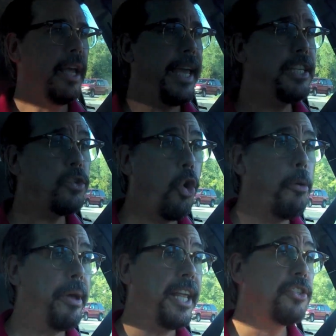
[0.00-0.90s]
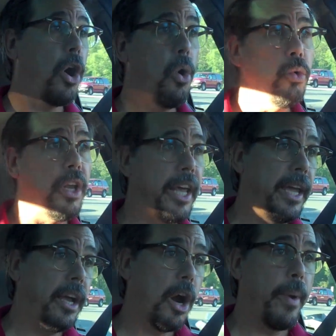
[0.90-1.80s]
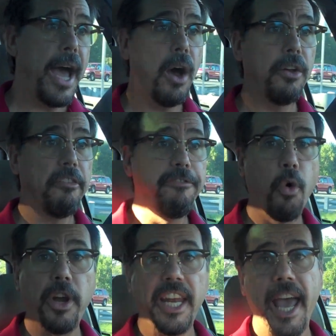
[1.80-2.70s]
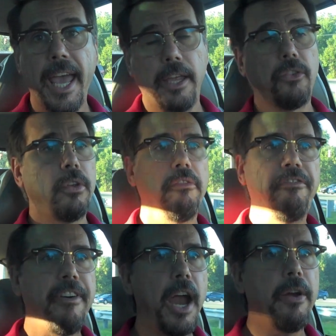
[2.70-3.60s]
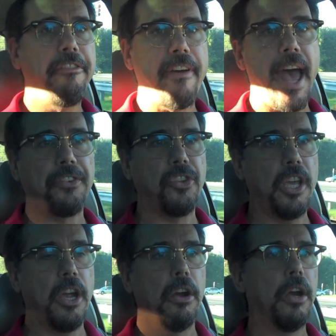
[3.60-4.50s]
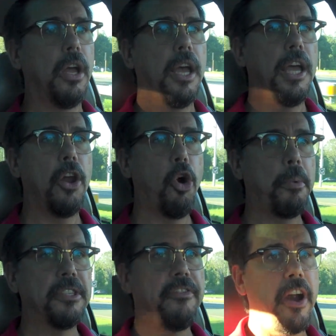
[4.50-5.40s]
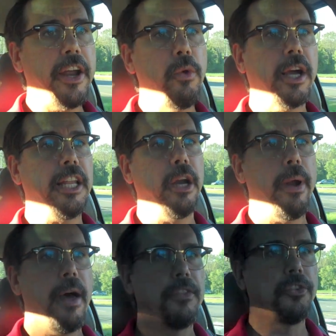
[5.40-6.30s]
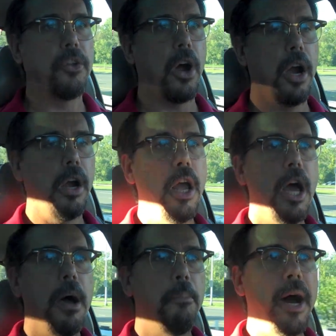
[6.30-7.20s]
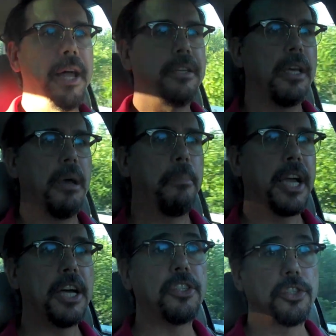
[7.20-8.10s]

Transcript: Its orbit is only around 40 days. Very fast a year. It orbits very quickly around the star, but because the